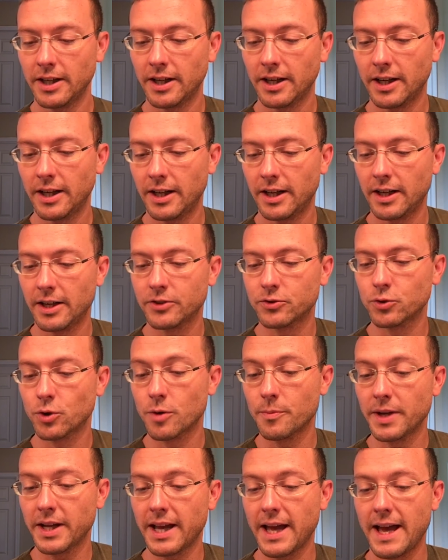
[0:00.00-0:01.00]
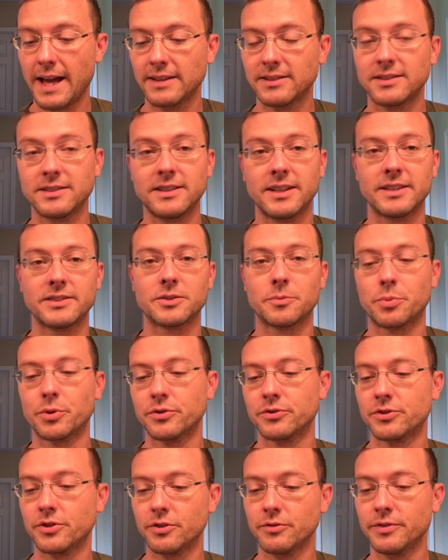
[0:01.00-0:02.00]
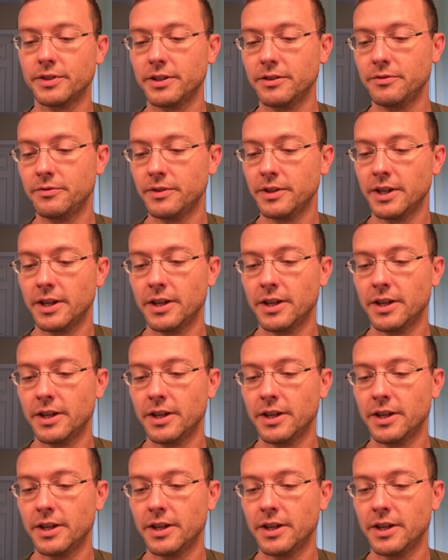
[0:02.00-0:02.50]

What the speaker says: sorbic acid as a preservative,